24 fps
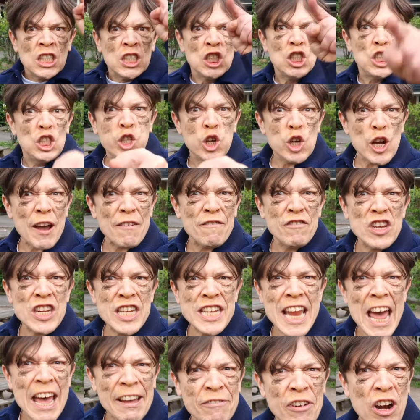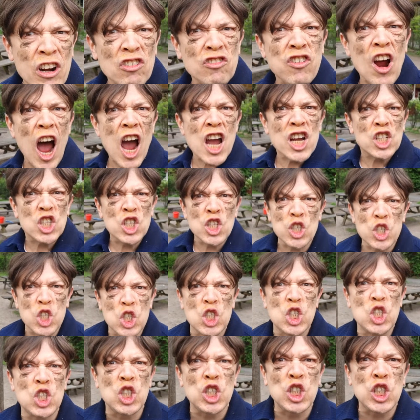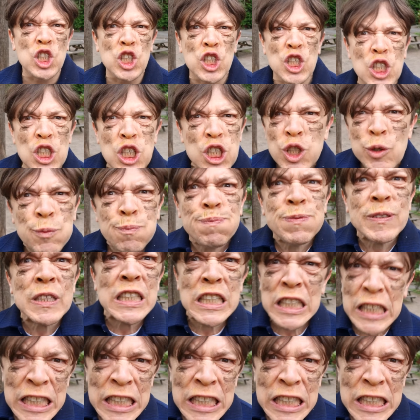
You have never right, you Jesus!